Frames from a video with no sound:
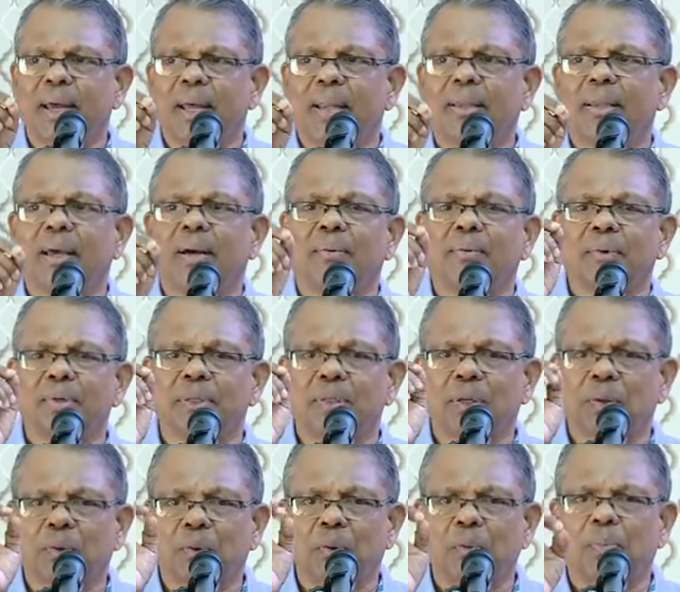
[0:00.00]
And there was
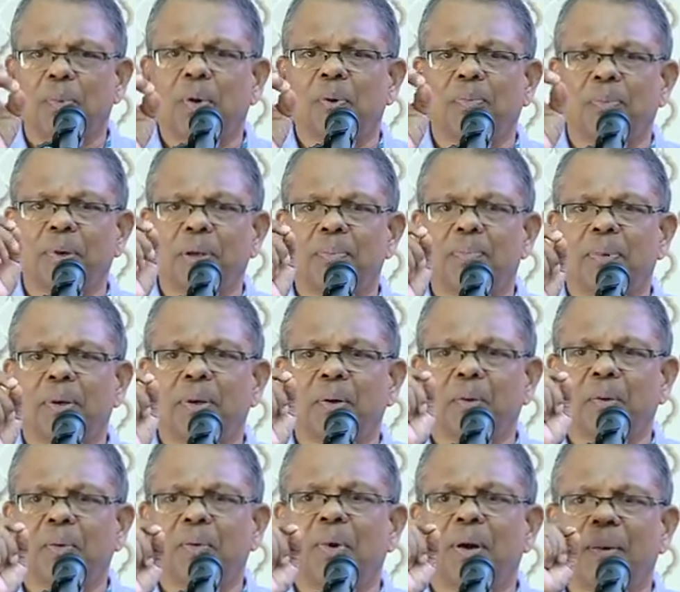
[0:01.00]
a group of people
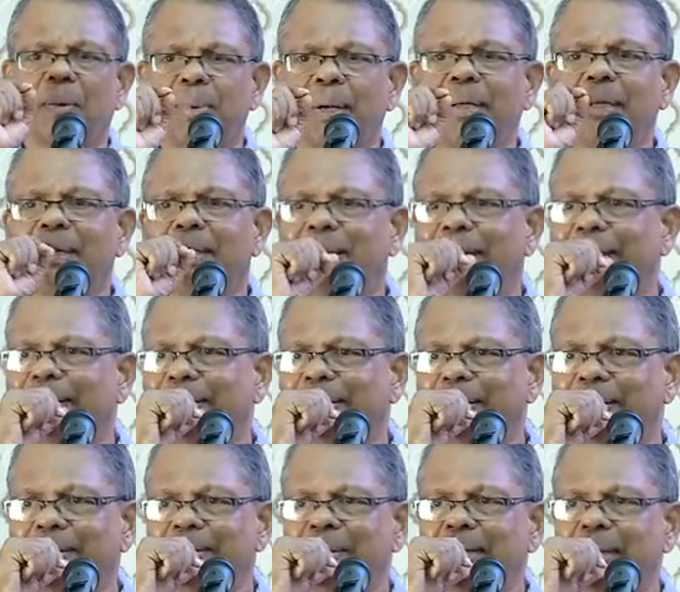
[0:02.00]
who are
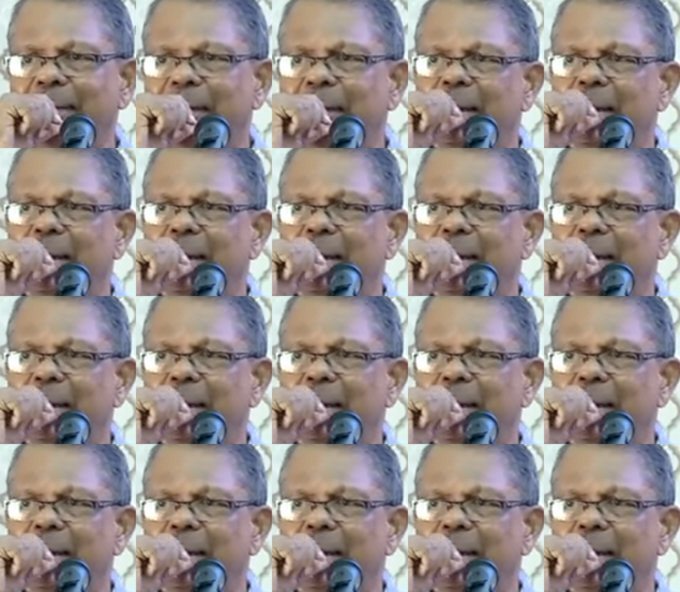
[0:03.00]
meditators.